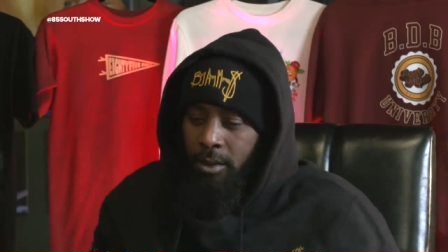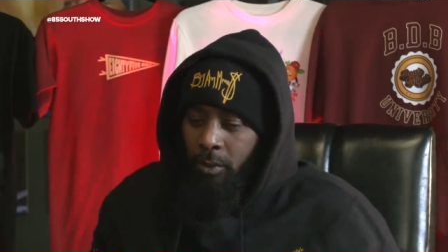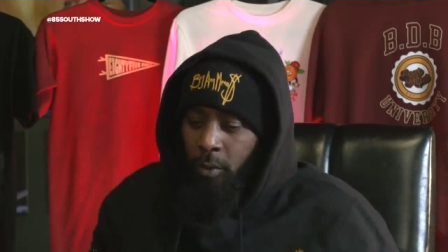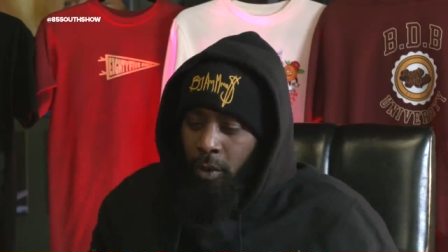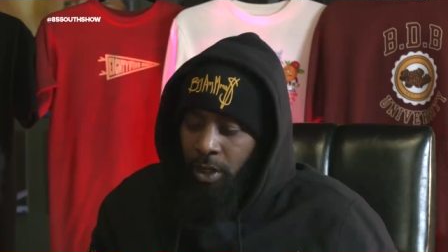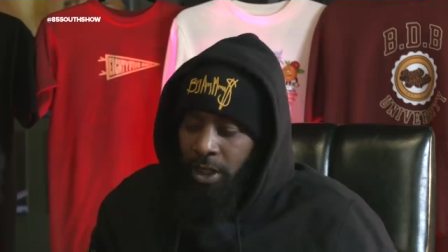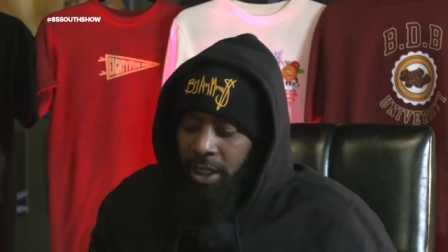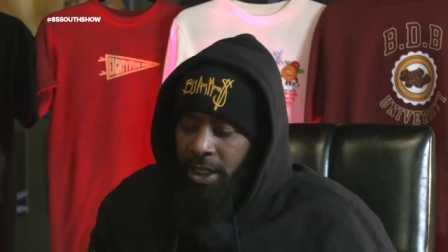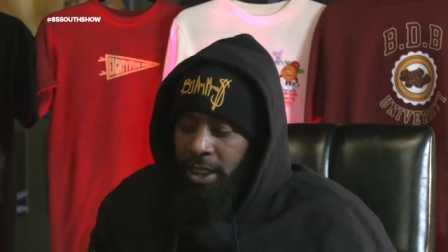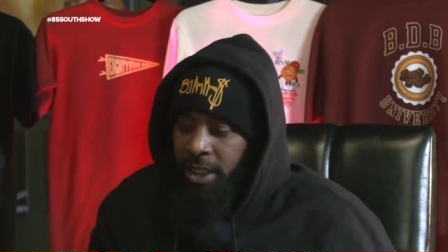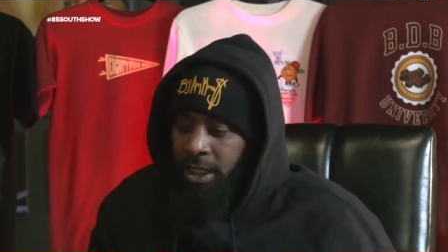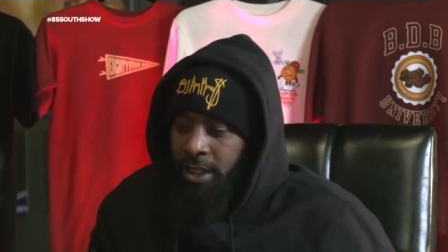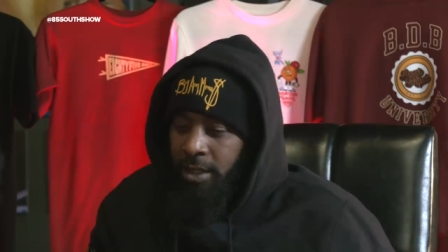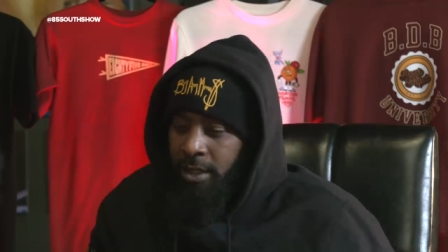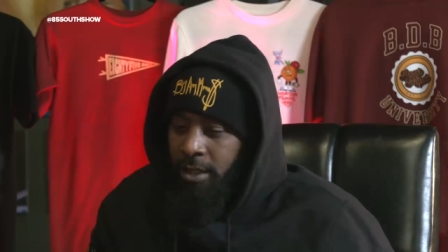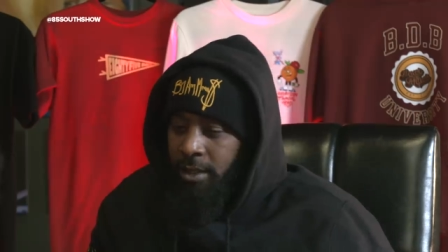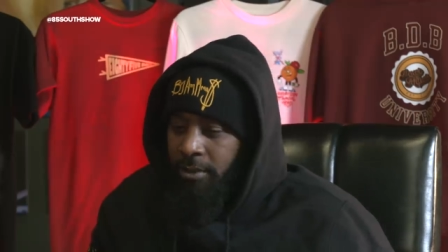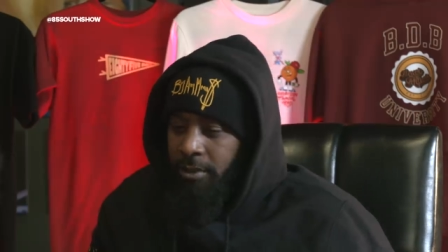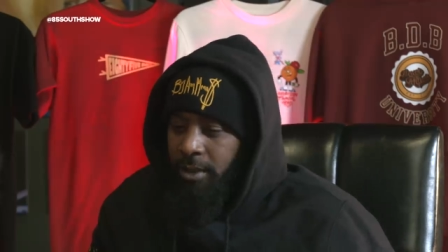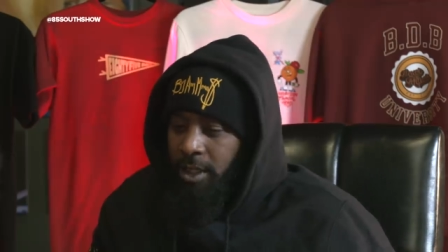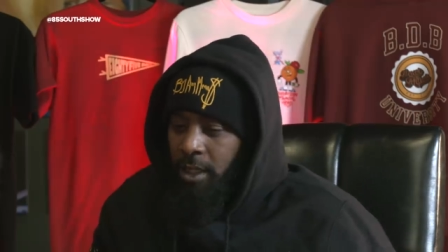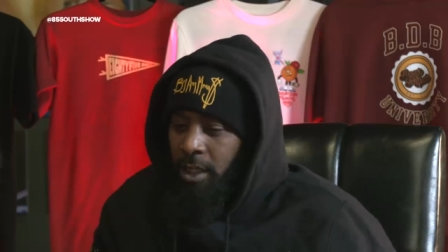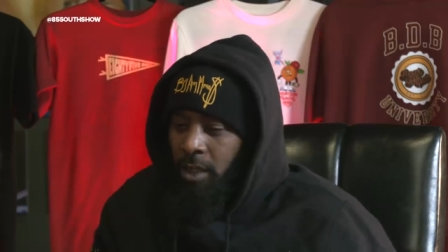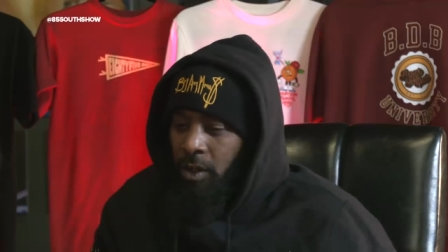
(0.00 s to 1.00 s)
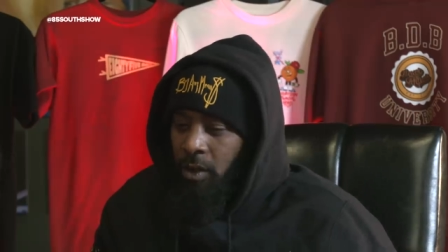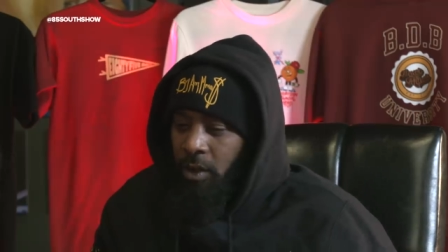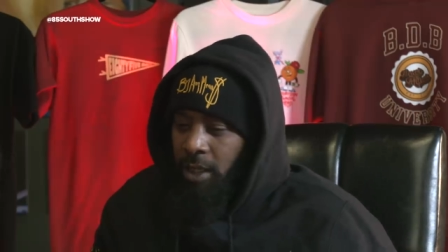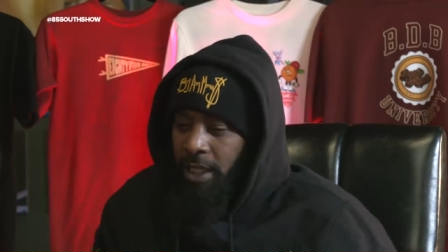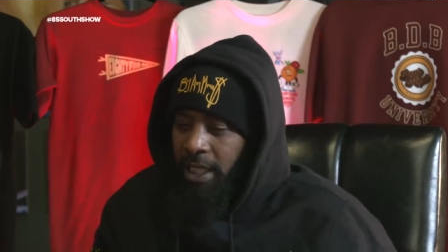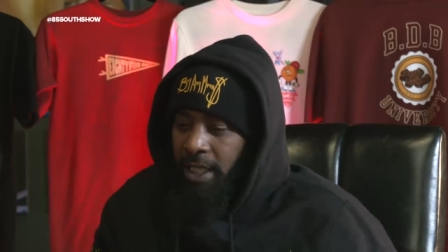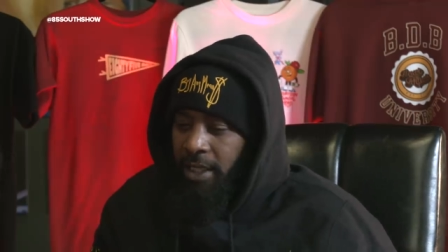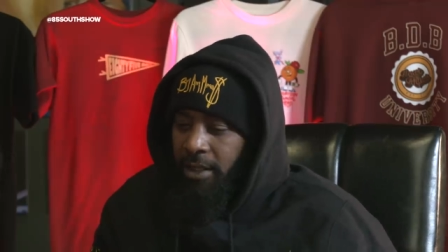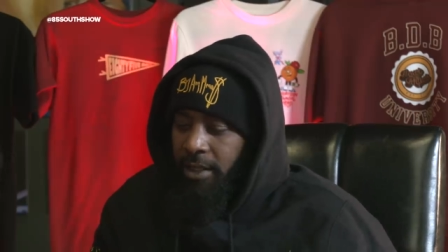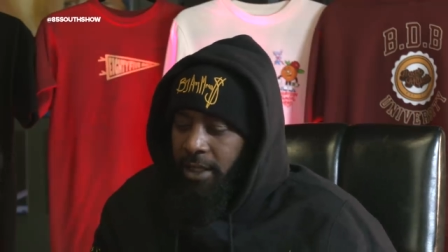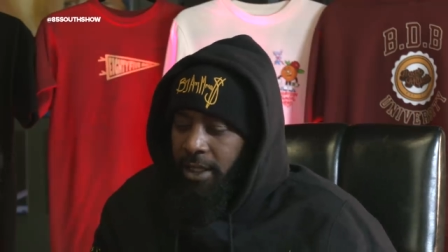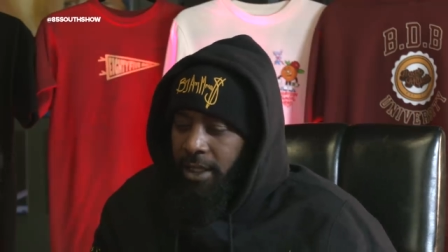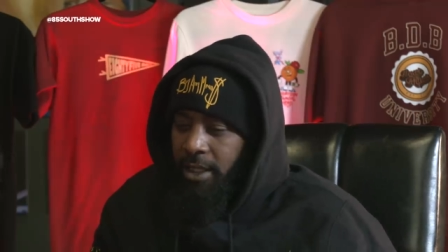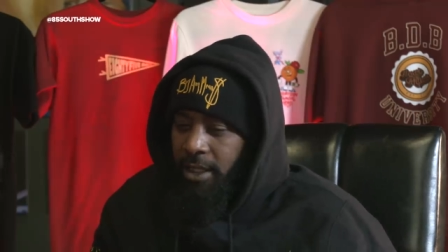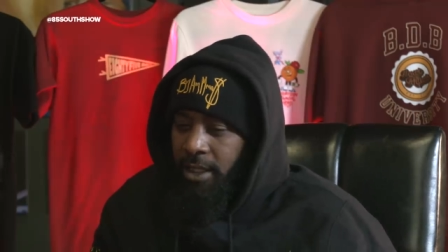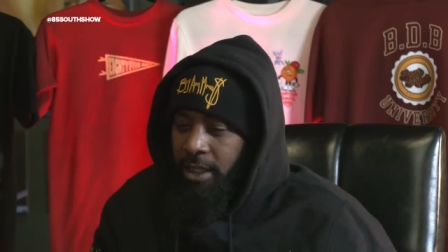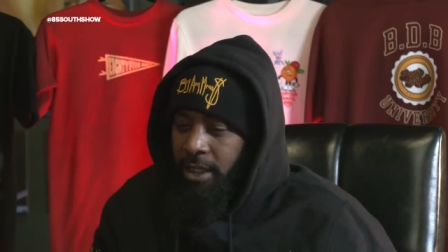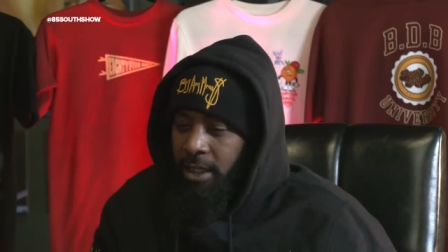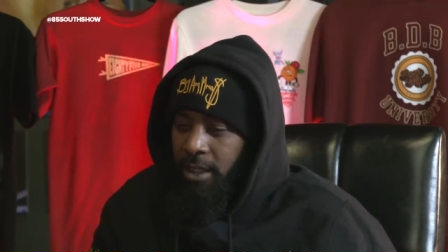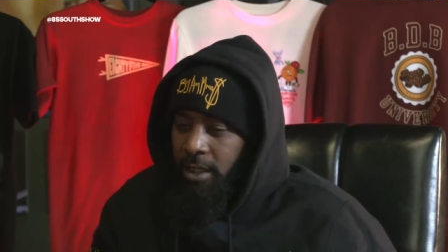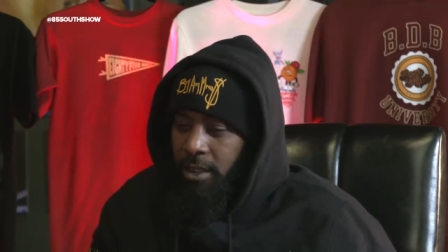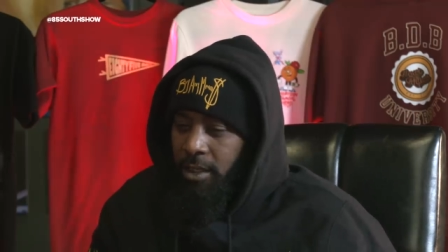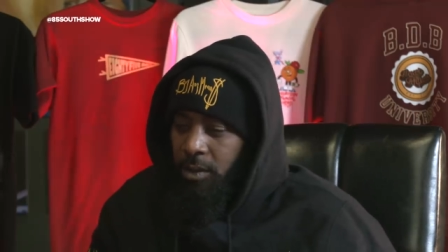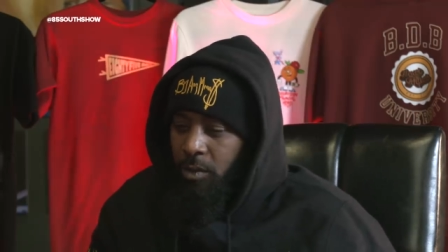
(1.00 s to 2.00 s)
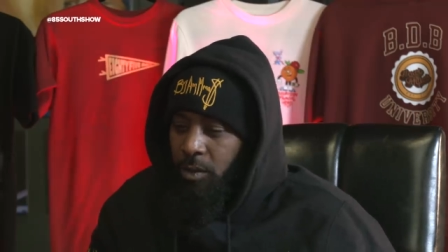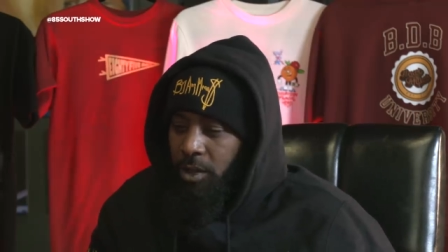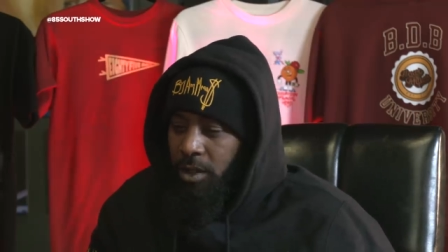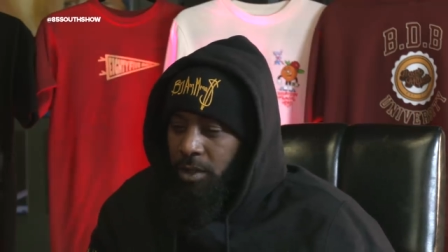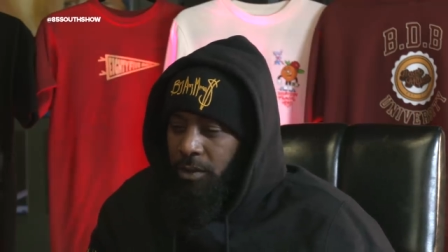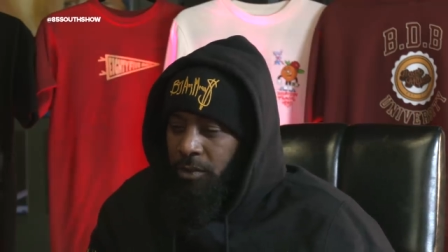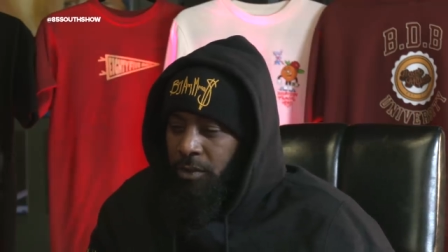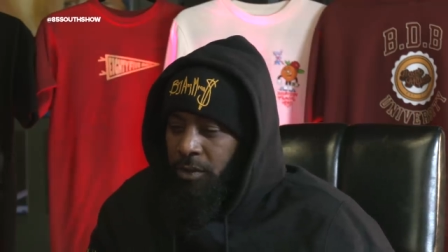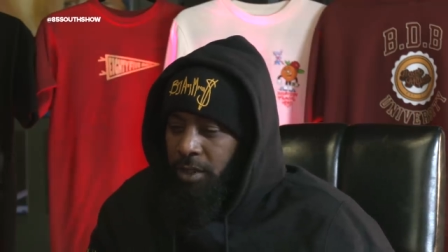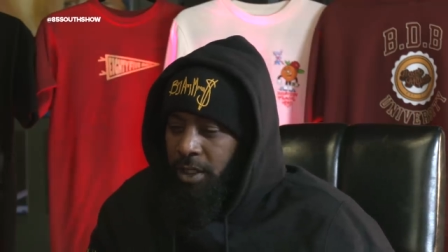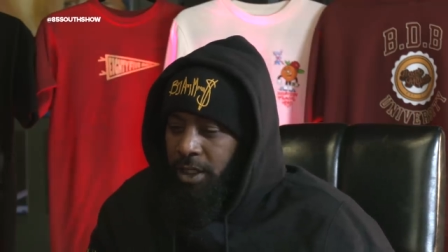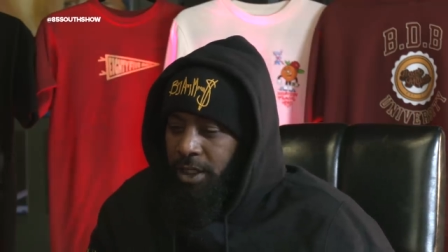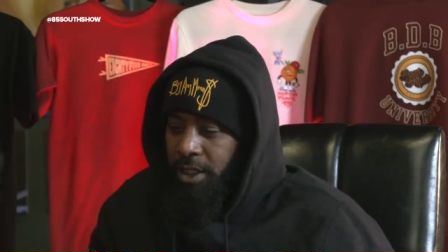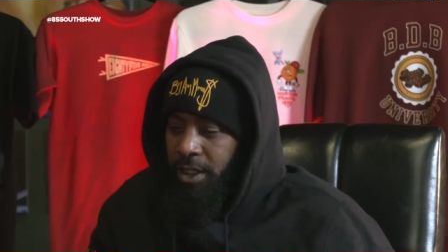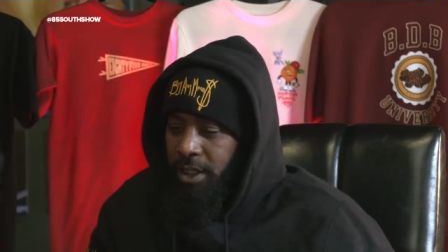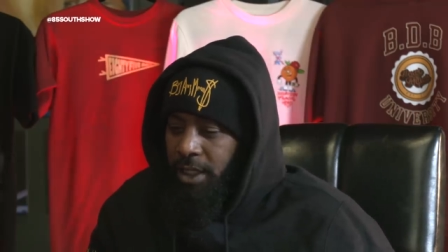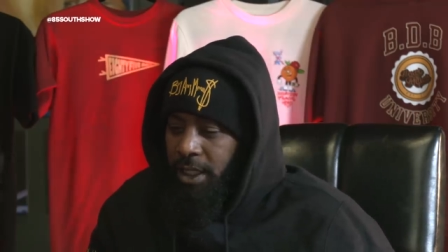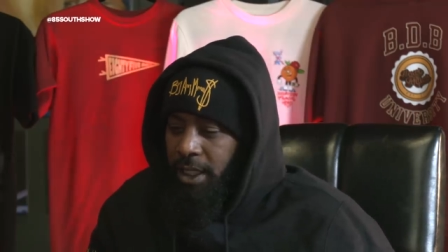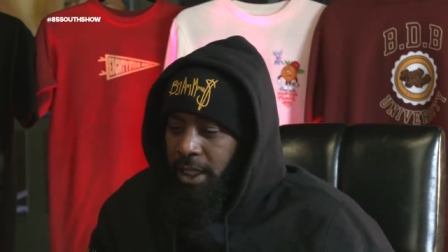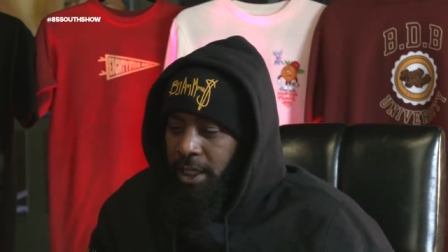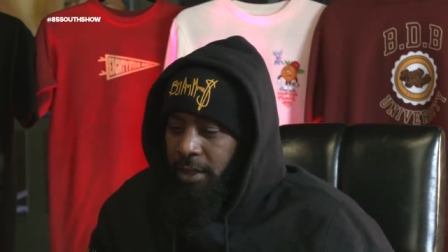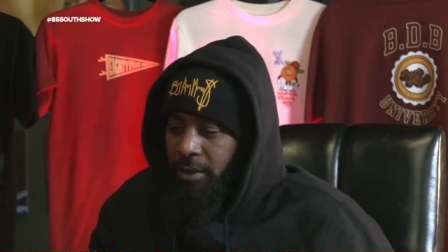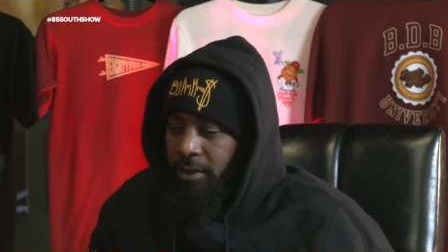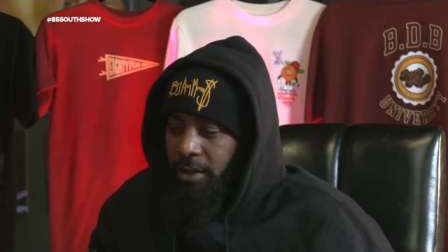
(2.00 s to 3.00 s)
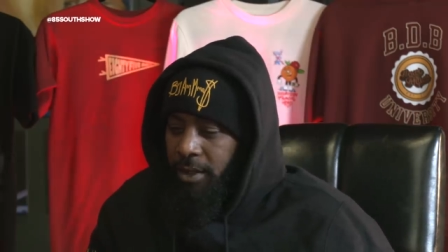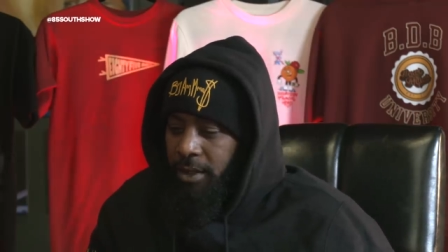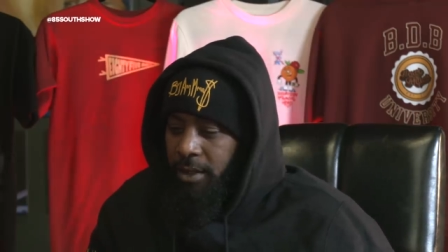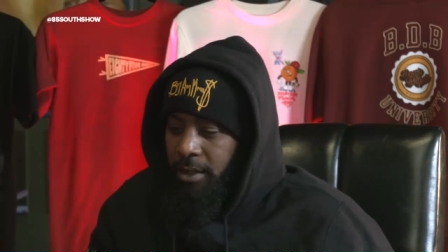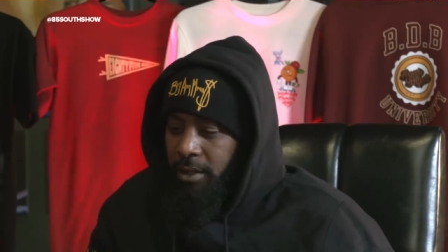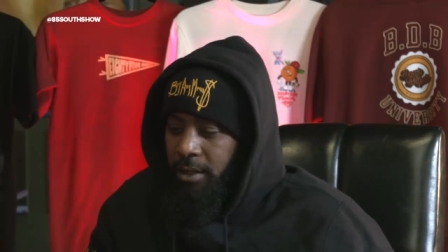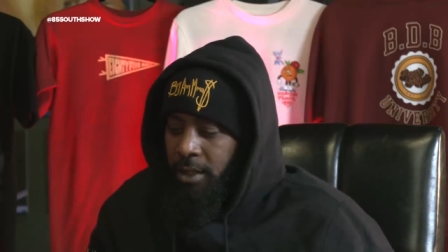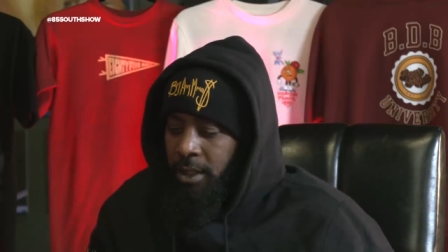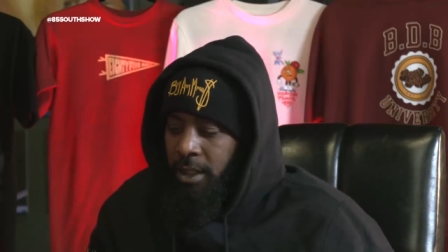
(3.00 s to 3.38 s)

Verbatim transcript: We need them to go down there and tell us what the fuck is down there.